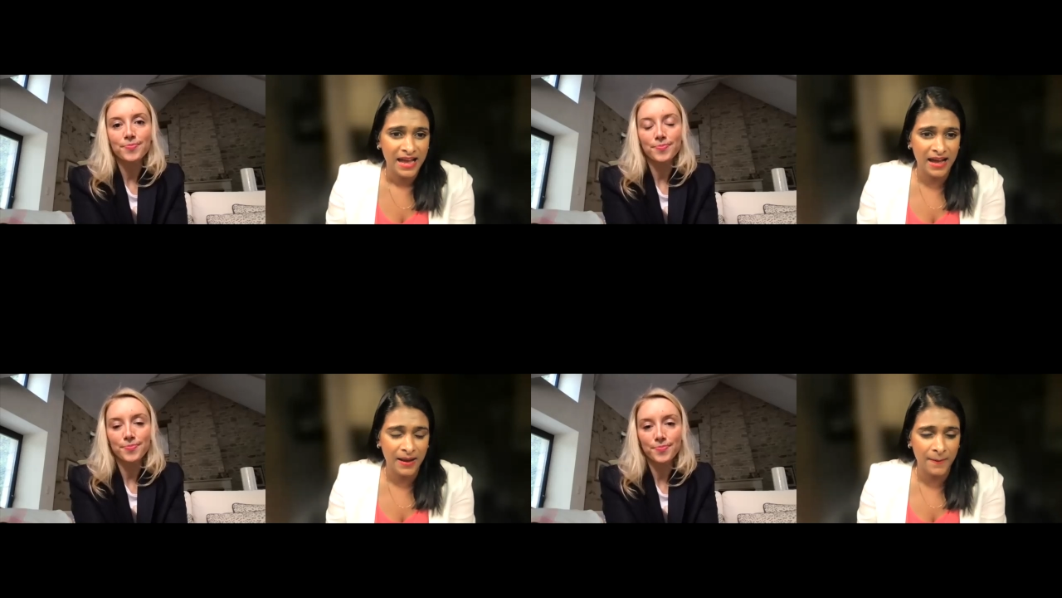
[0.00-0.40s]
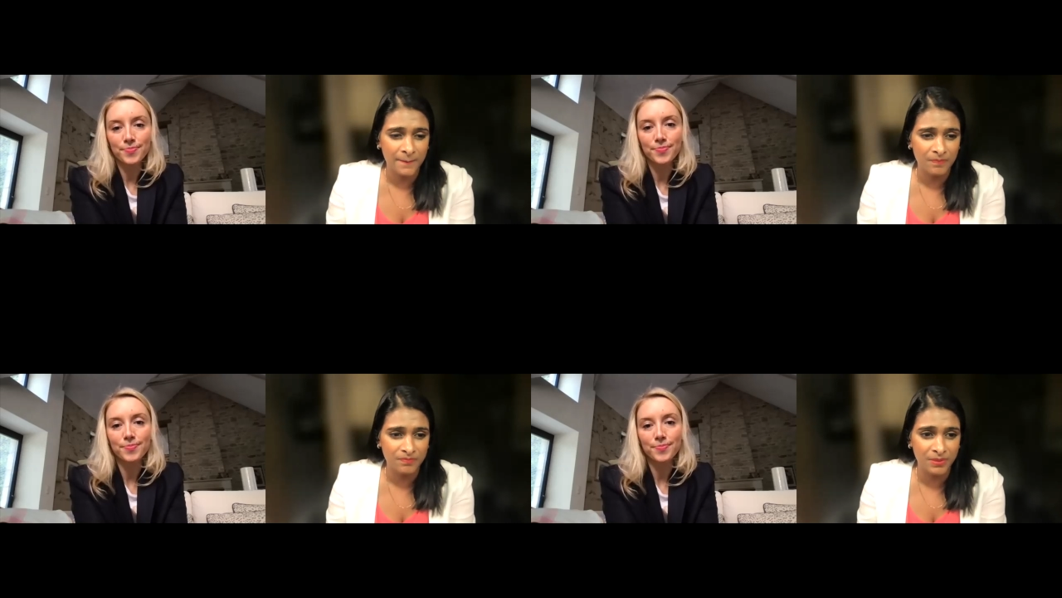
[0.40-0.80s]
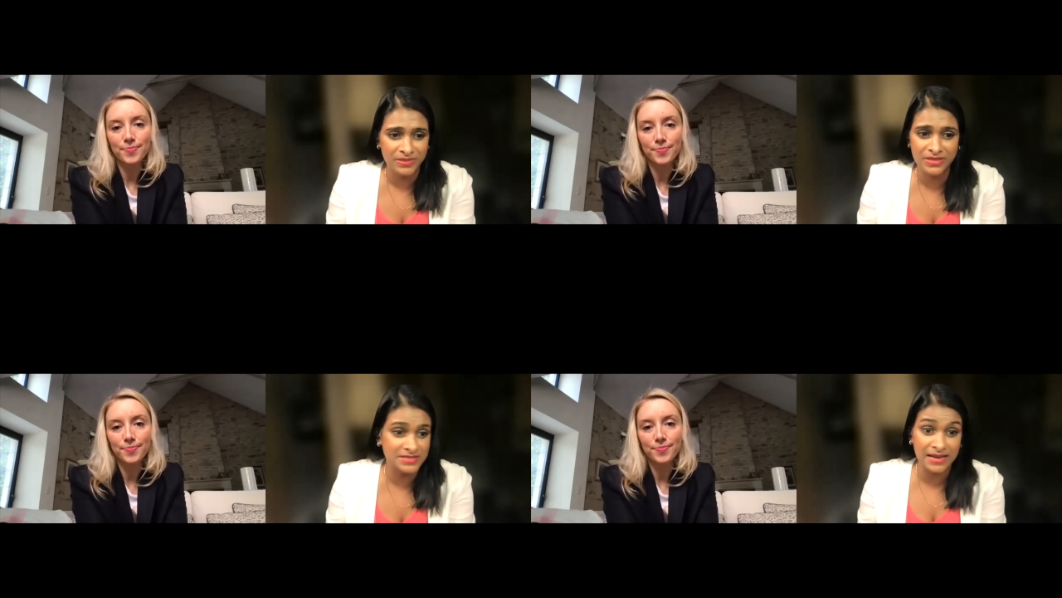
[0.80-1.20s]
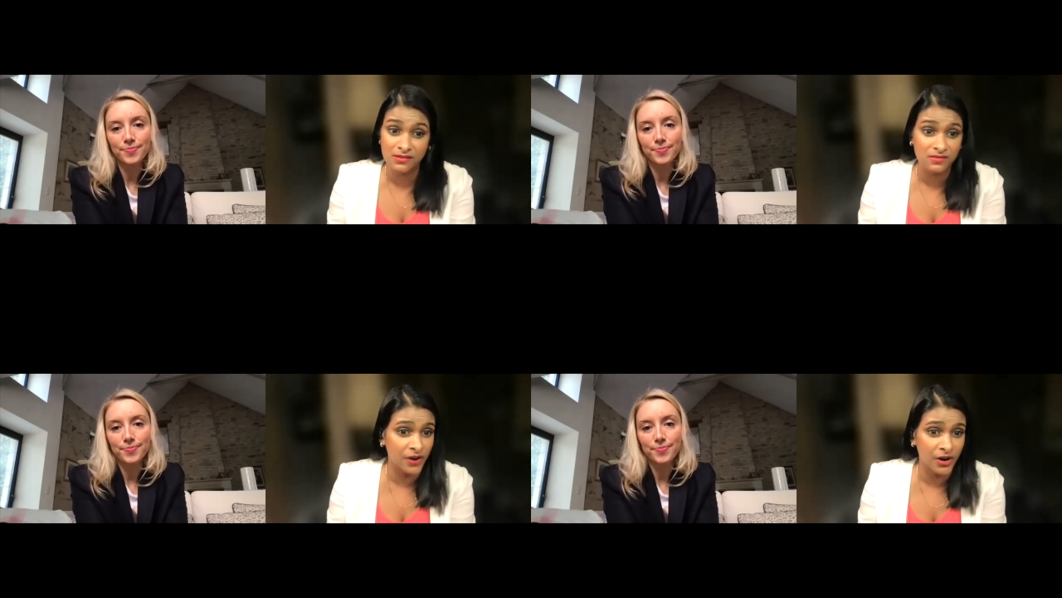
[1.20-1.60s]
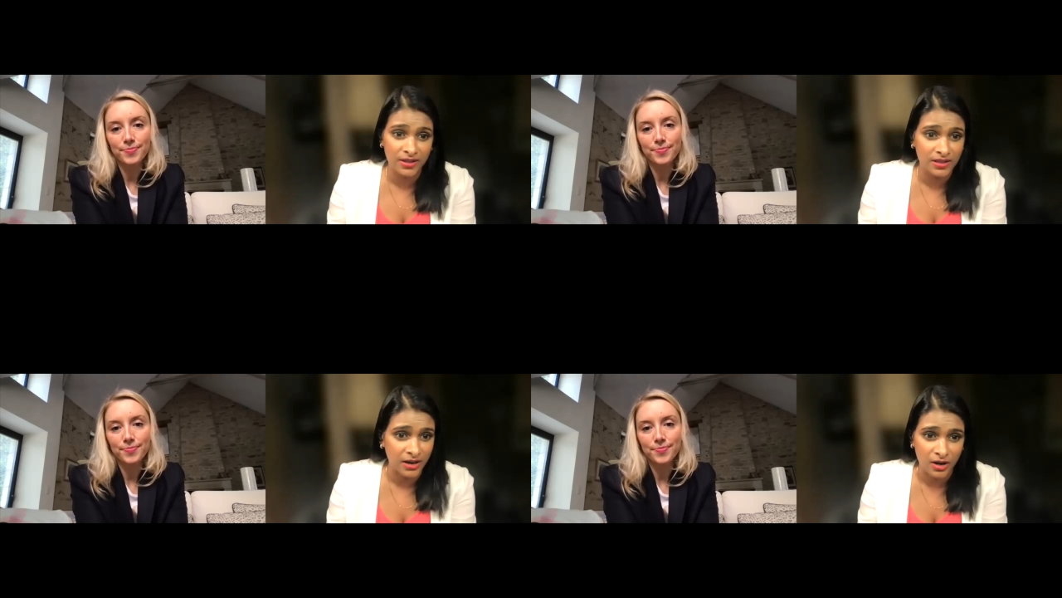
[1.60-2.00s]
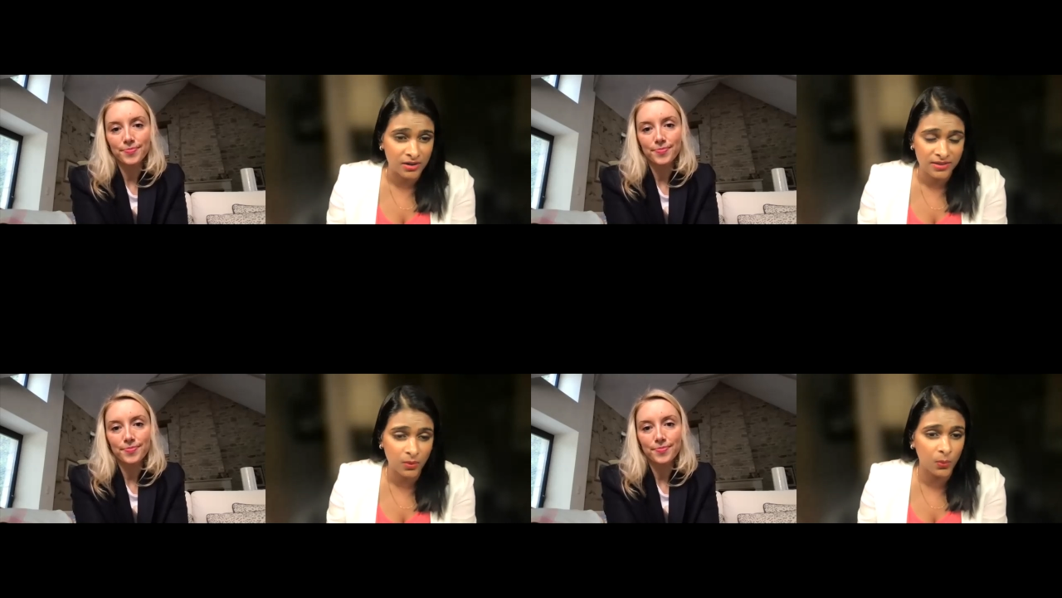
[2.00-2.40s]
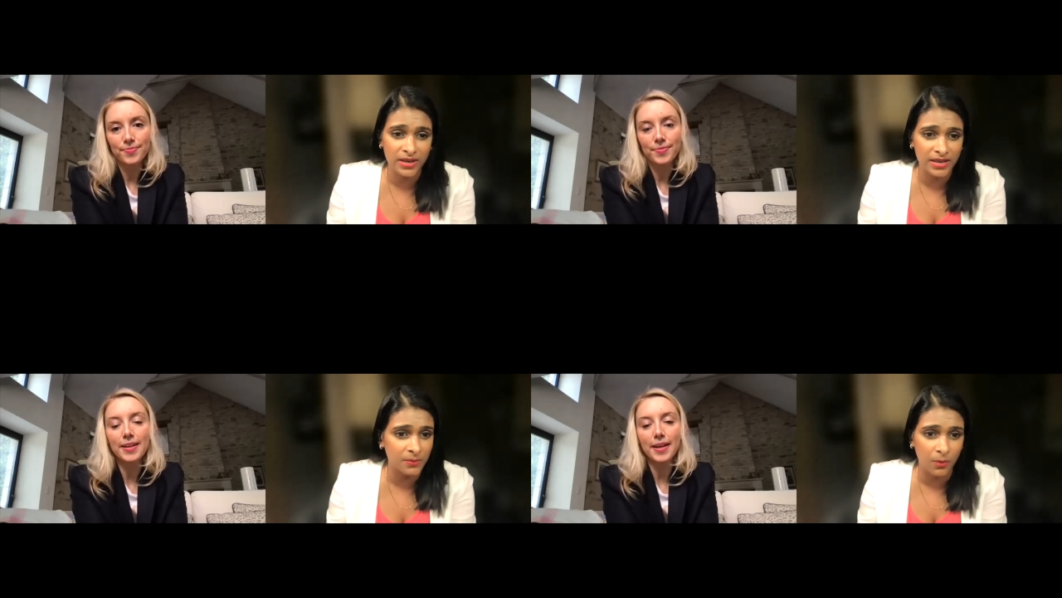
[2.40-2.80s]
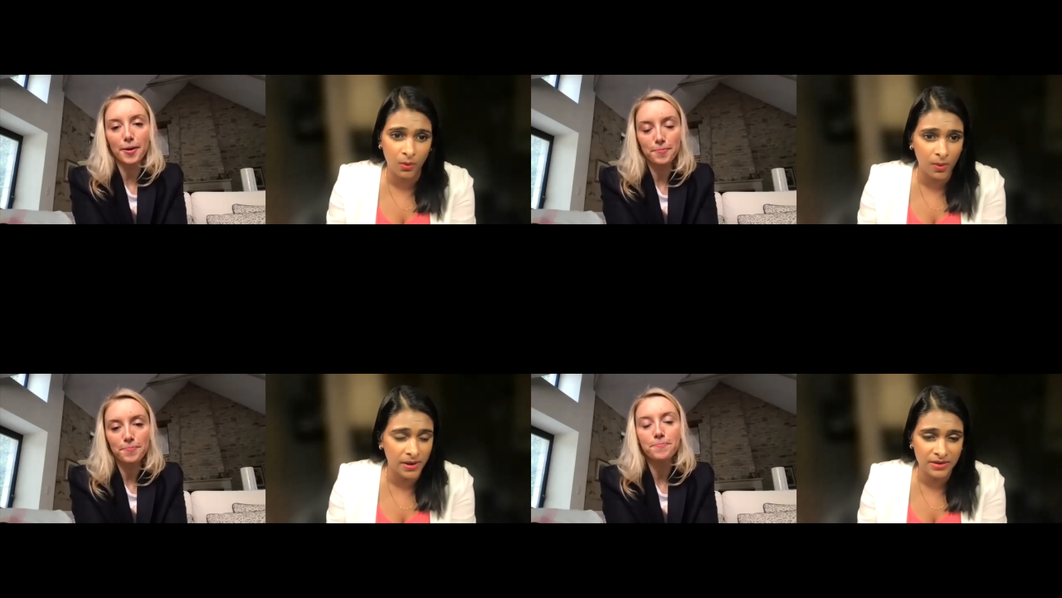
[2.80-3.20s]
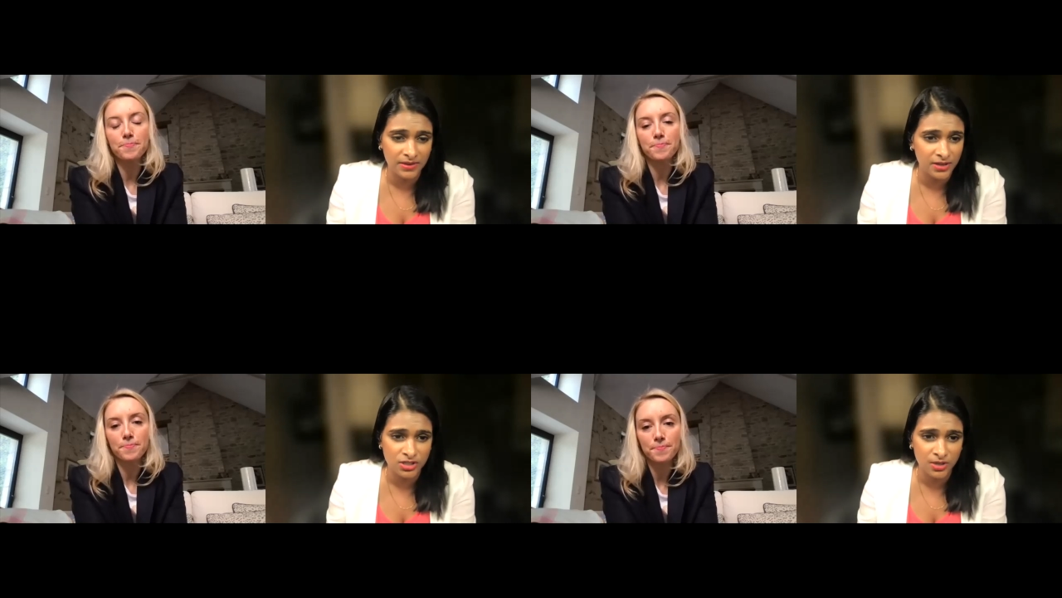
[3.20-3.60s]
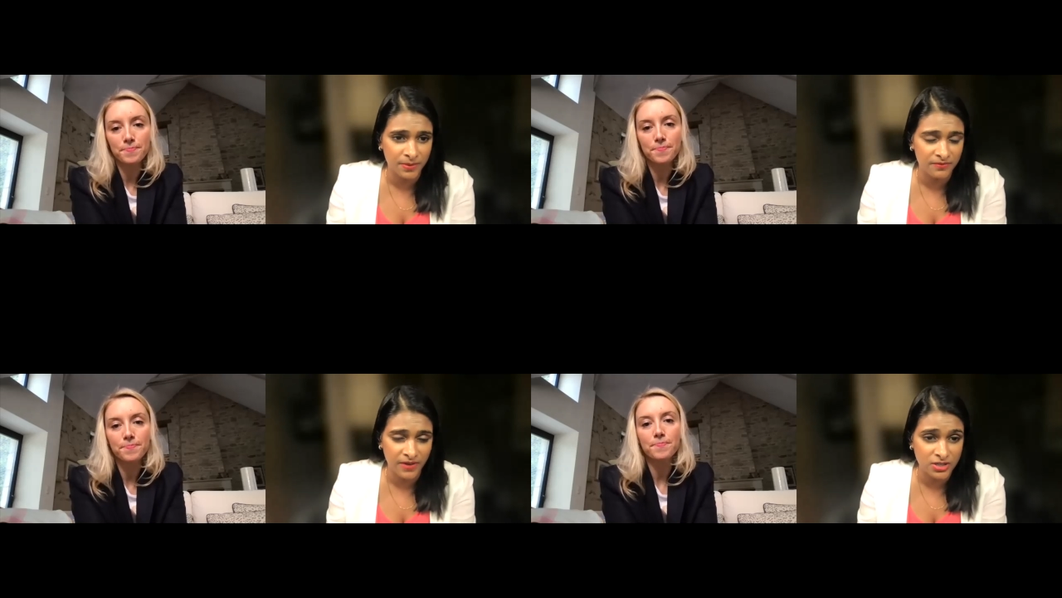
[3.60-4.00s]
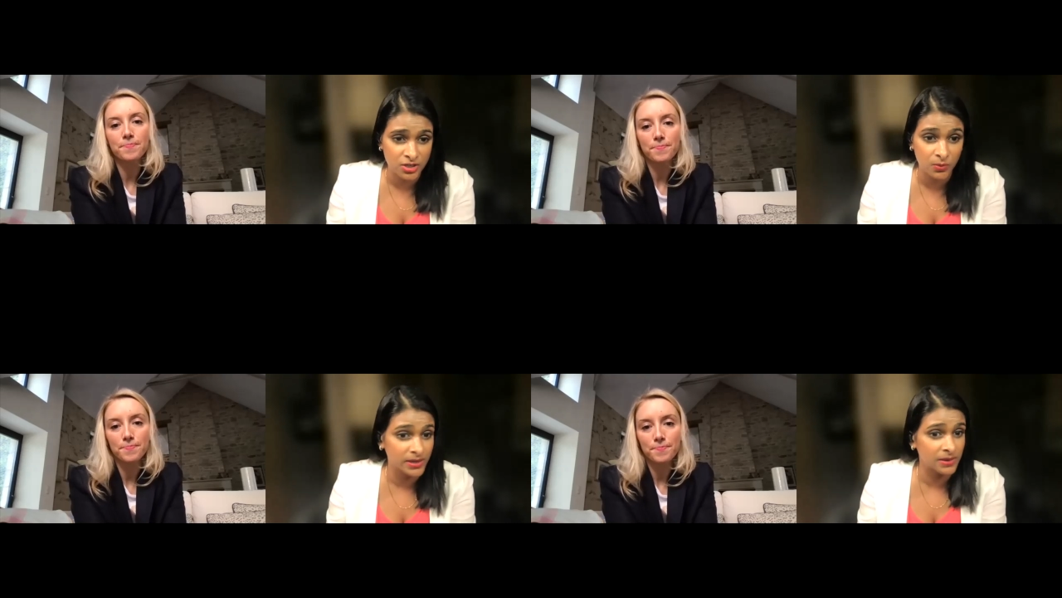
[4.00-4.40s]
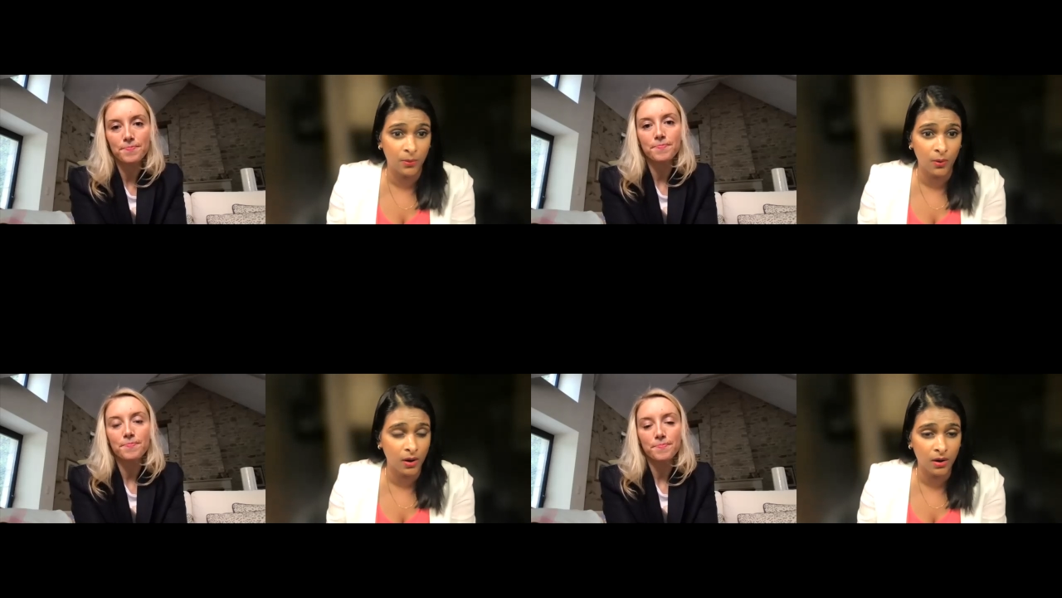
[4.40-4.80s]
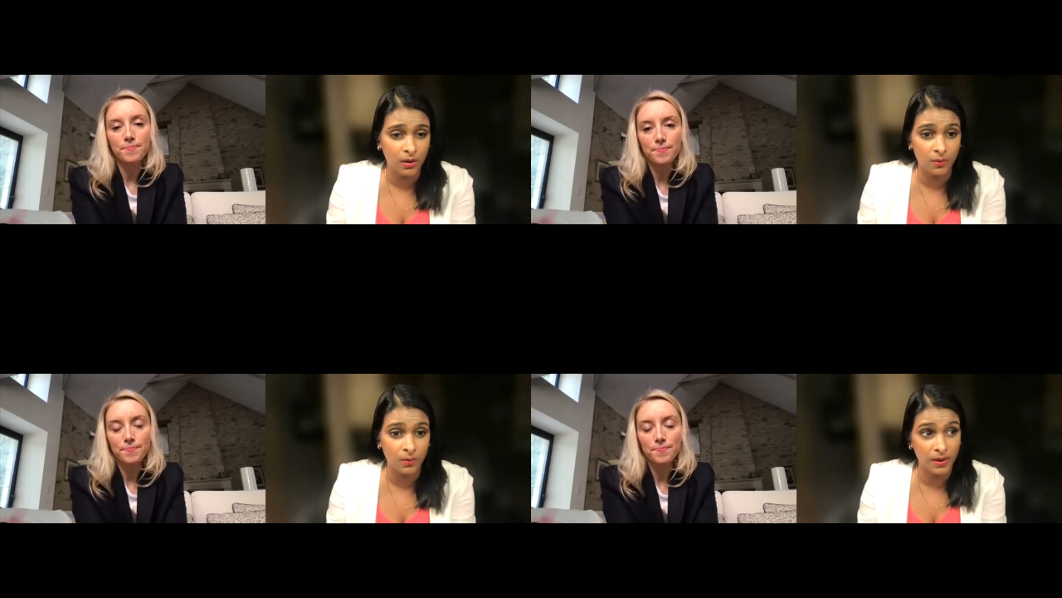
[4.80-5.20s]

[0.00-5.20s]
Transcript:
Speaker 1: Um, but the data is very clear that we need more women in leadership and venture. We need more